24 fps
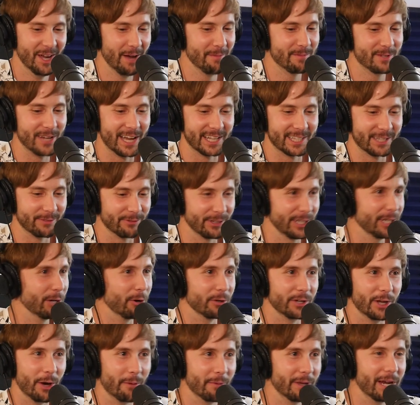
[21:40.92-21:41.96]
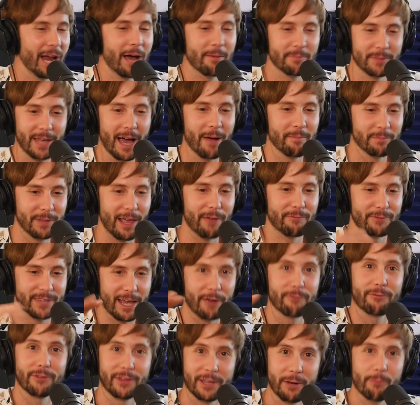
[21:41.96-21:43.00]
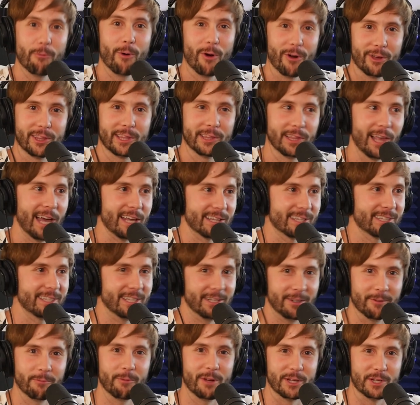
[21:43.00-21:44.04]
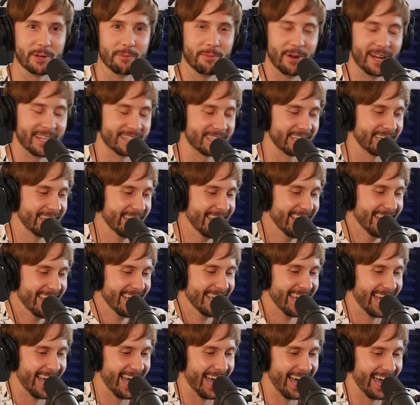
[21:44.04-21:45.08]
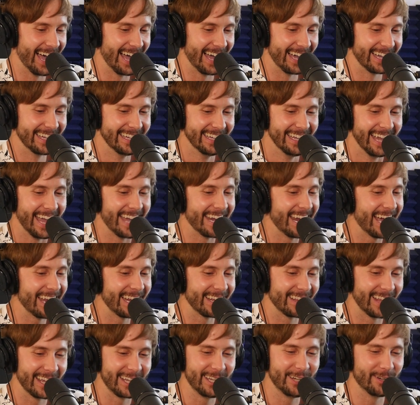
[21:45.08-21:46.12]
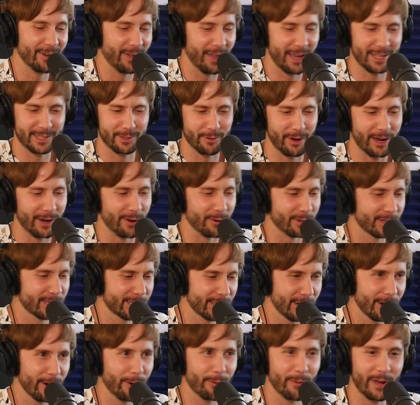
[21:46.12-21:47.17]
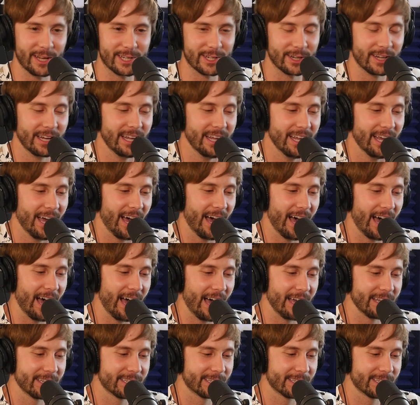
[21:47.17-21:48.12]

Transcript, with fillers: objectively, you don't know me. I'm I'm definitely worth less than Richard Branson. uh, and I like you know like do I go Sir Richard? Uh,